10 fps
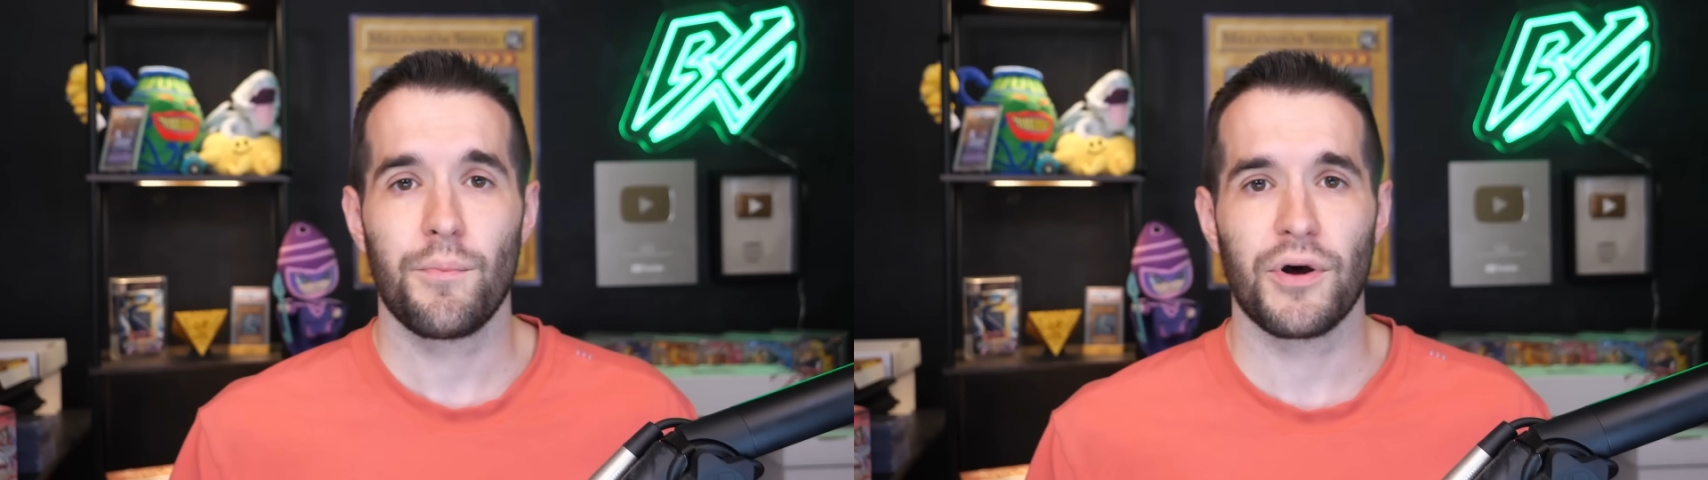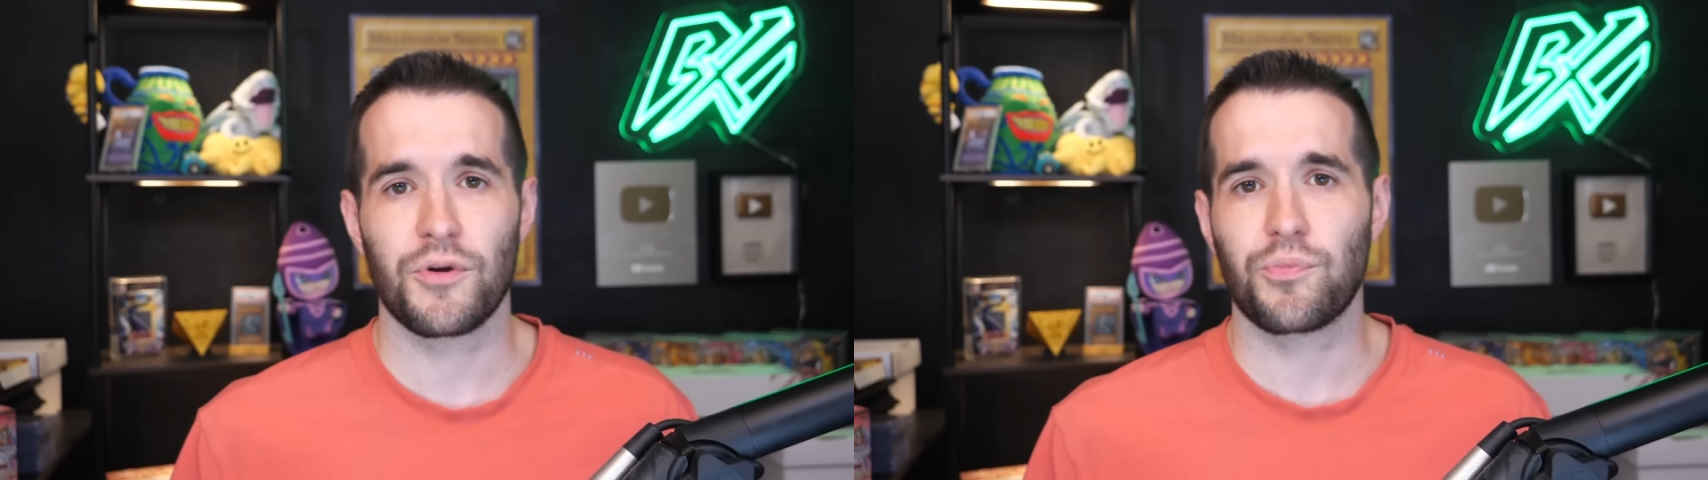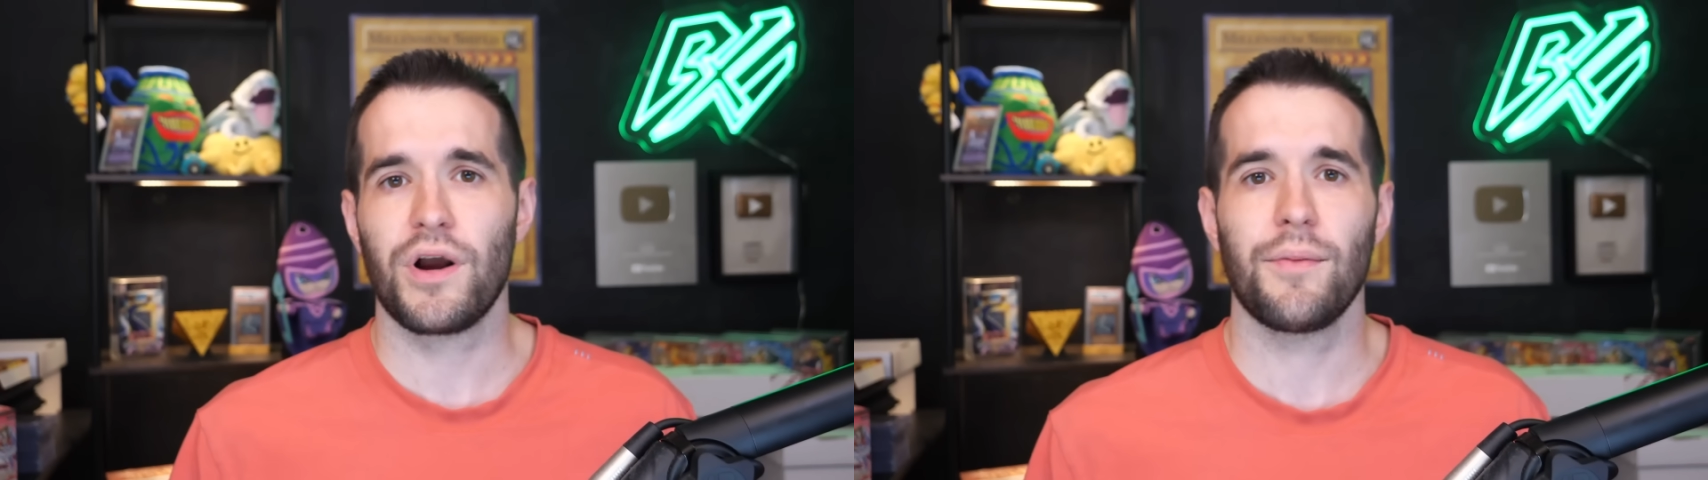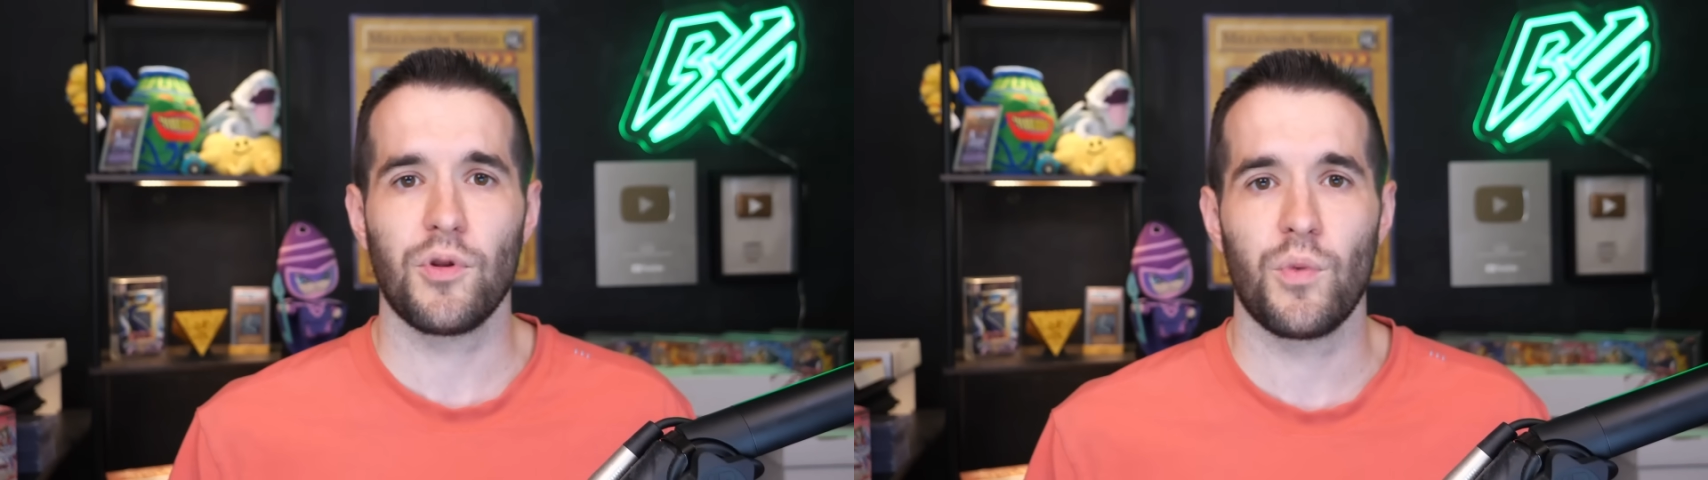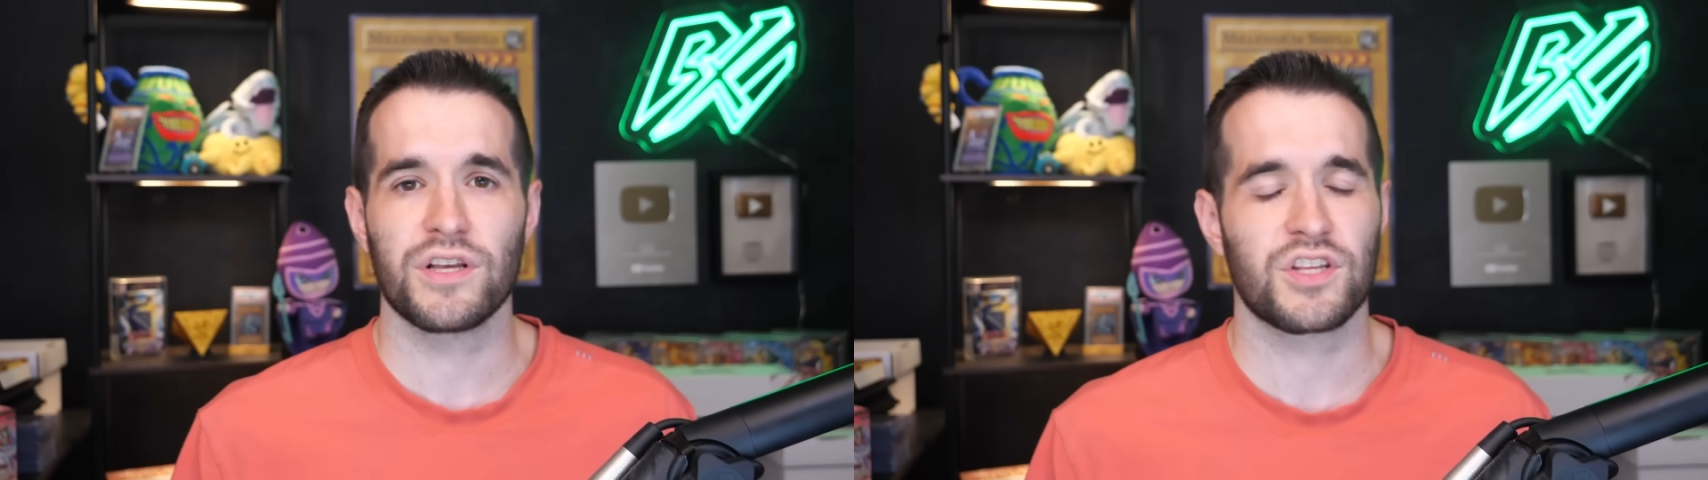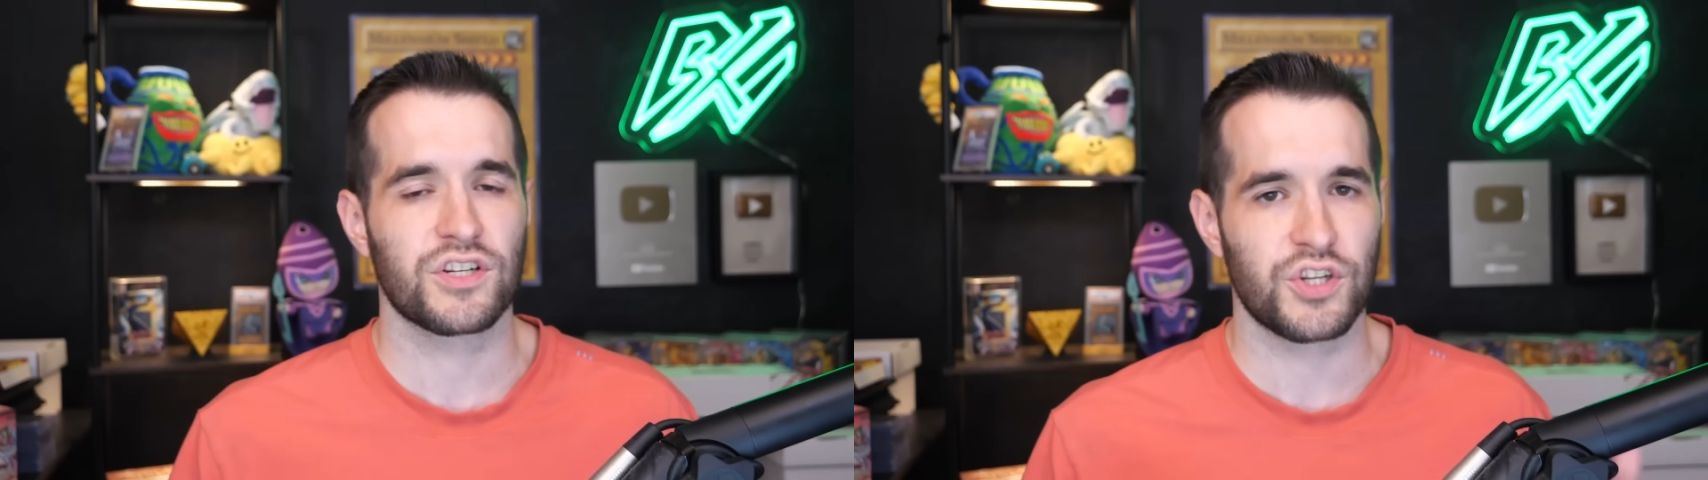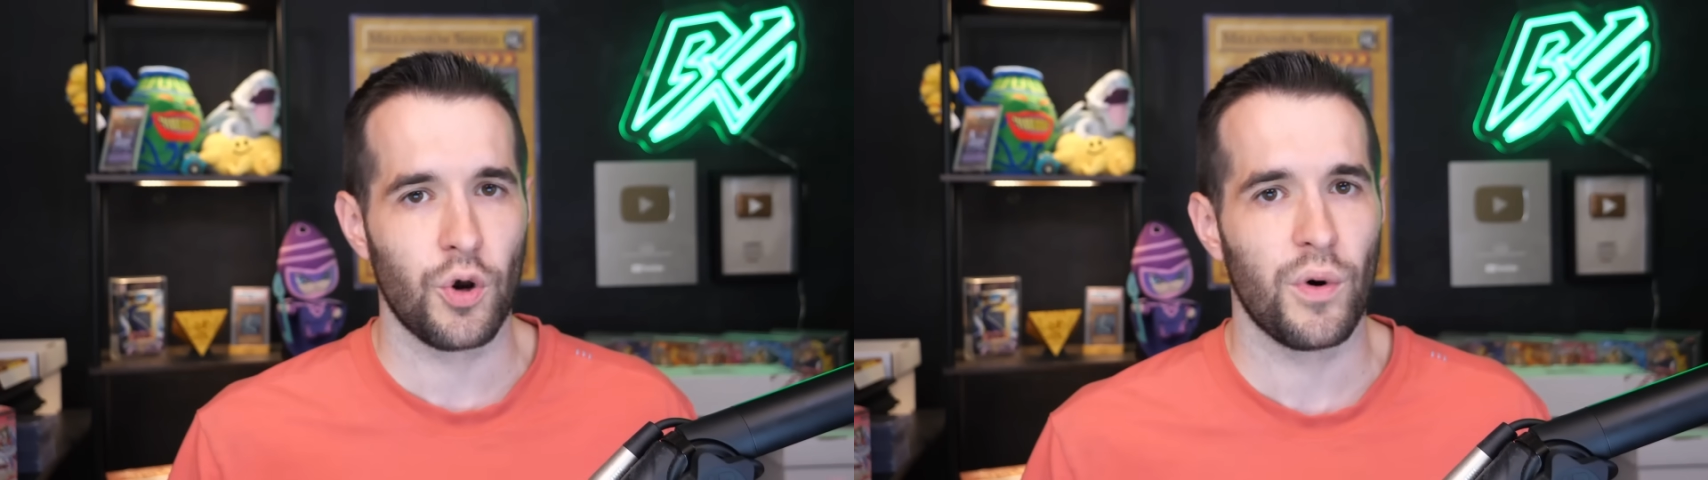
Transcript: But the problem was there still